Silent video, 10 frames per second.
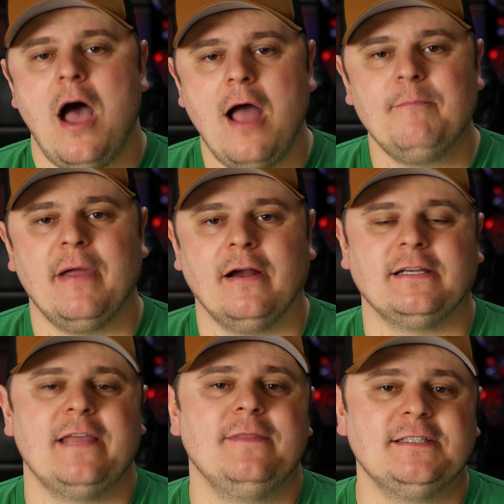I'm Barrett
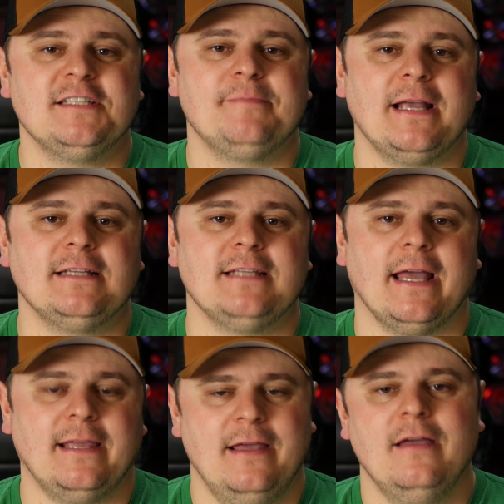and this is Spec of
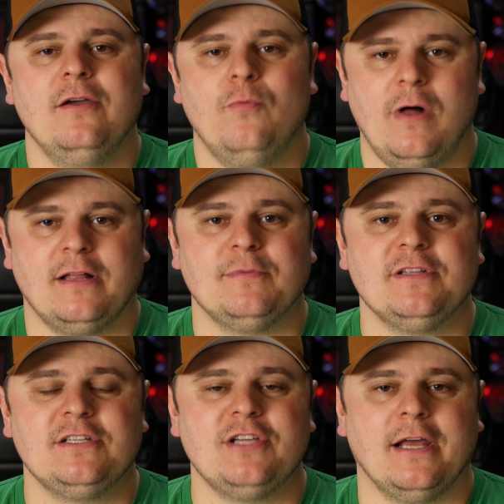Tech. Welcome to
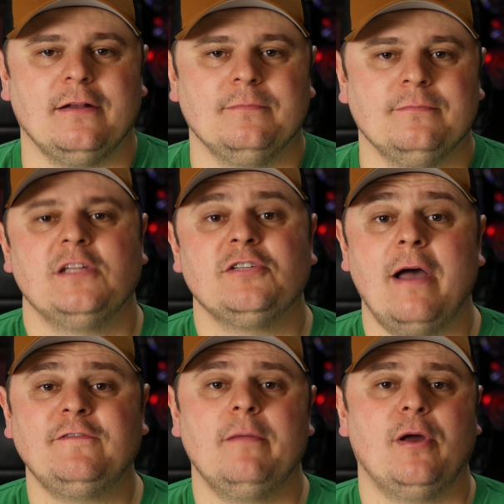the channel. So
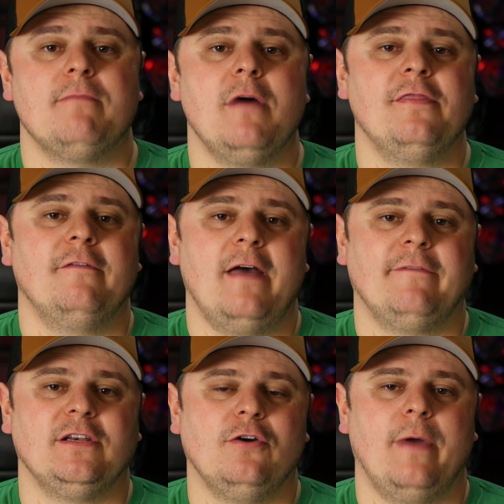after about a month of
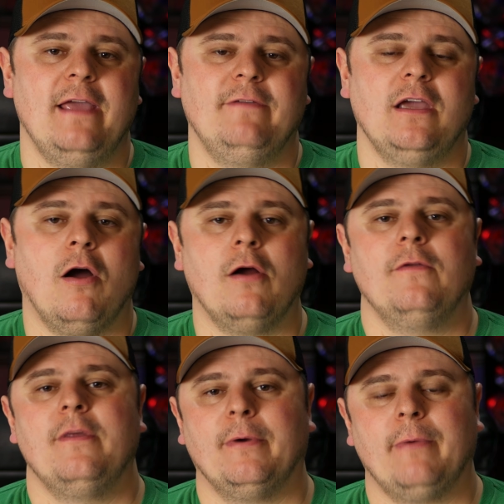having no AVR,
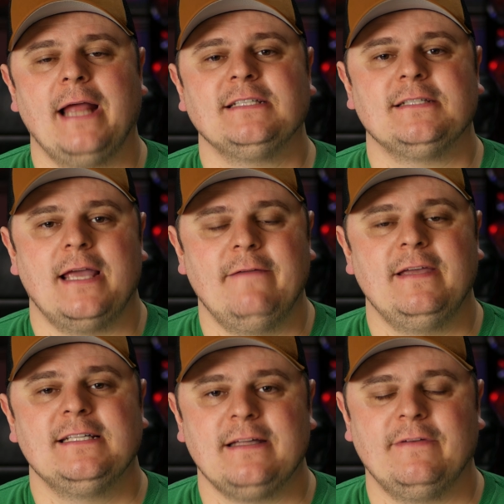the Marantz
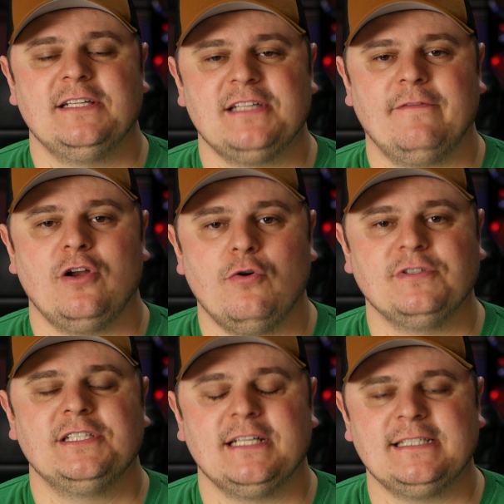
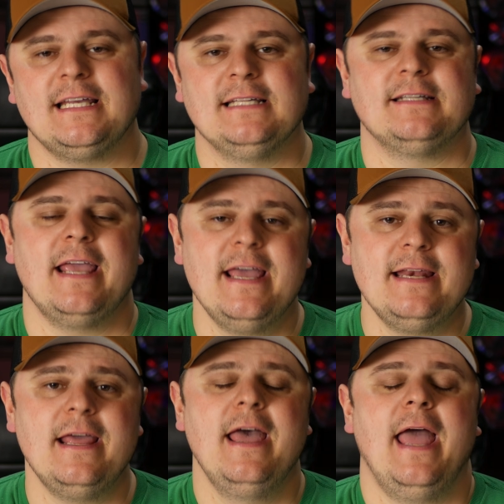AV7706 is
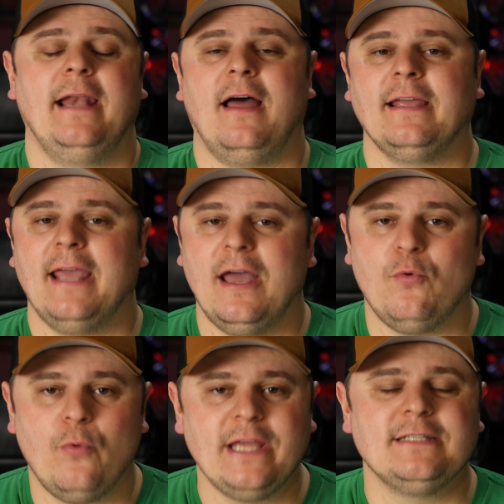in, and I can't
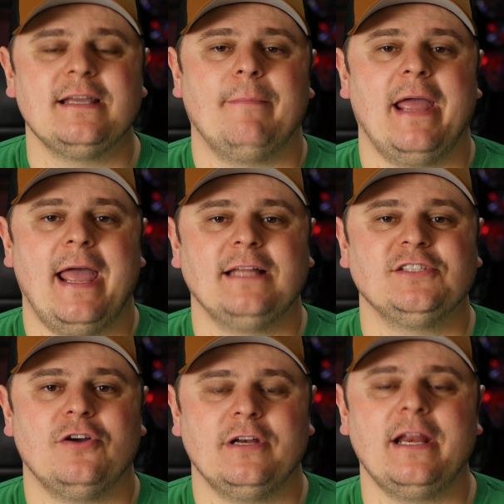wait to get my hands
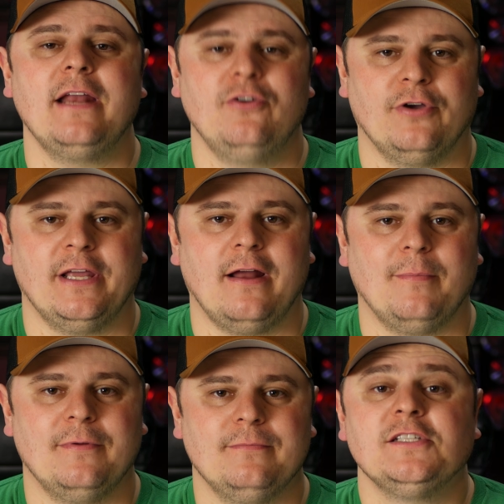on it and hook it up.
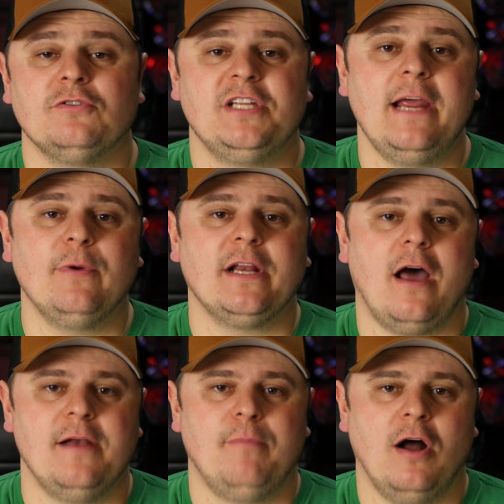So today we're going to
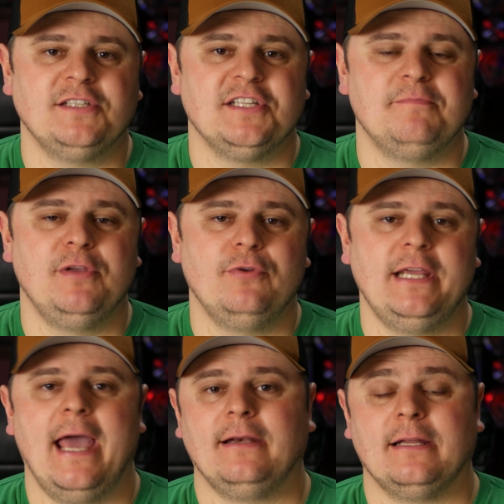unbox this
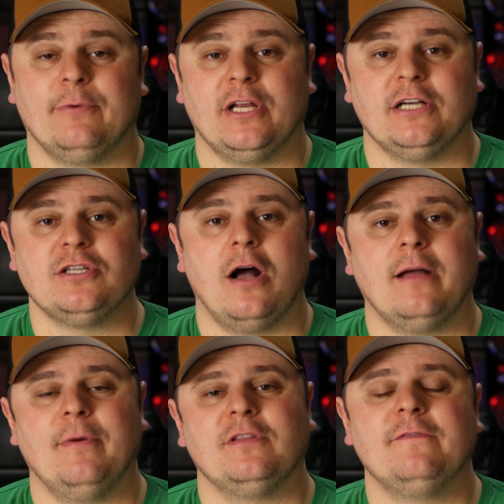beauty, and then we're going to talk
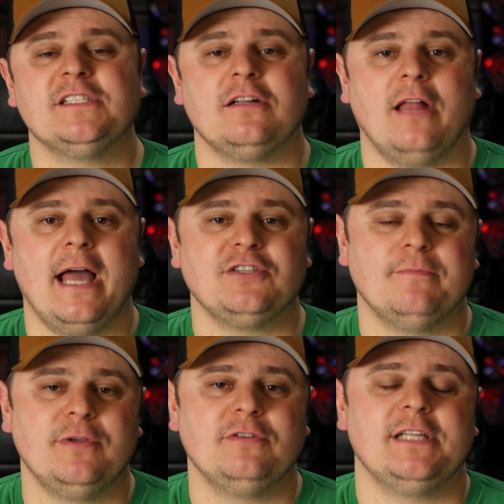about the physical
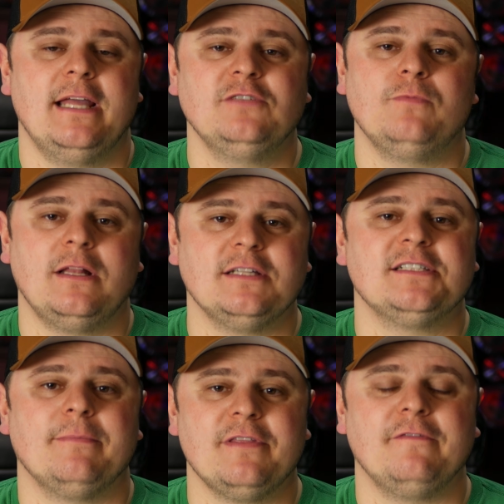attributes as well as
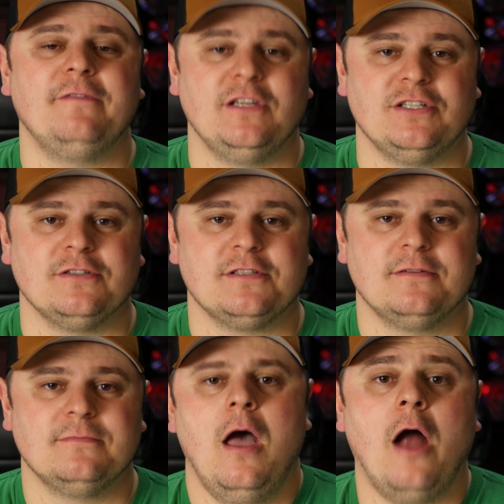some of the features.
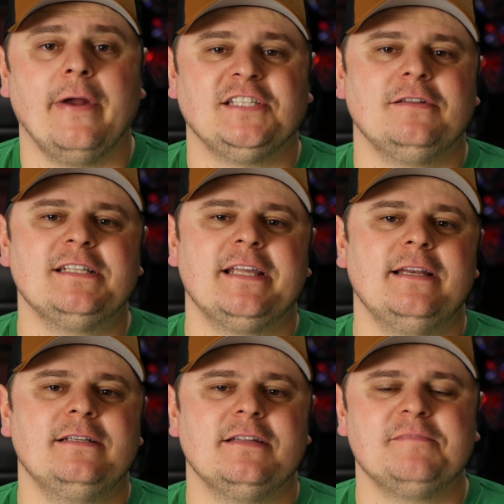Alright, so let's get
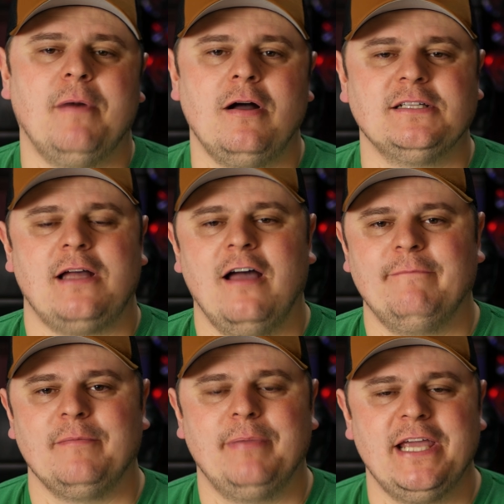into this box. I've
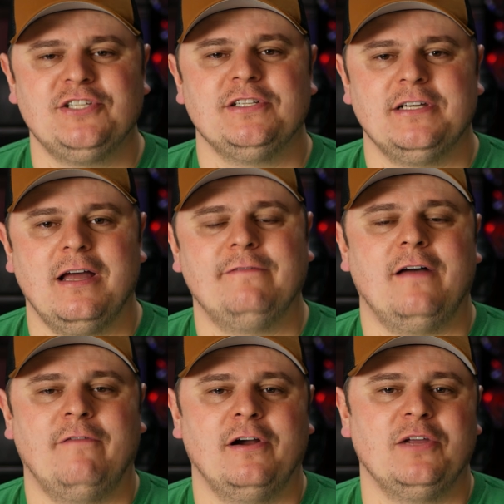been patient enough.
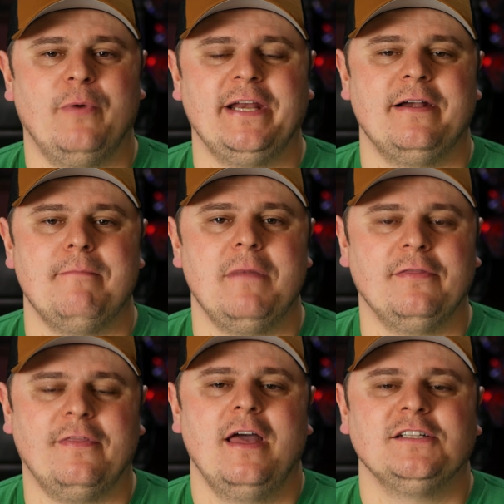I've already waited a
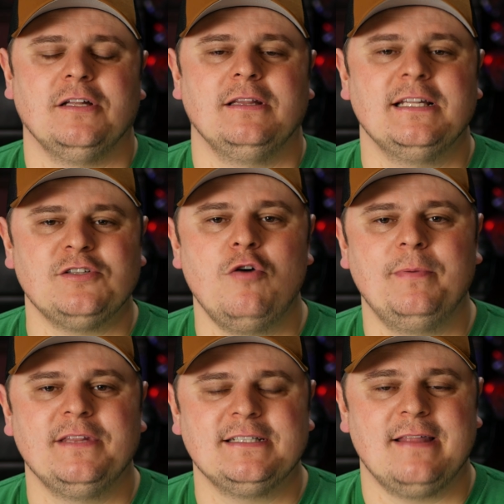month, so let's
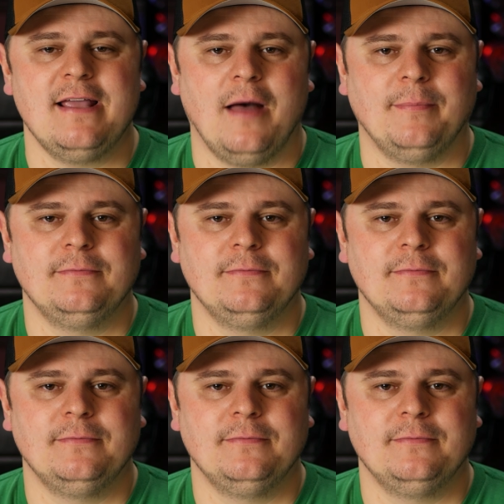open this thing up.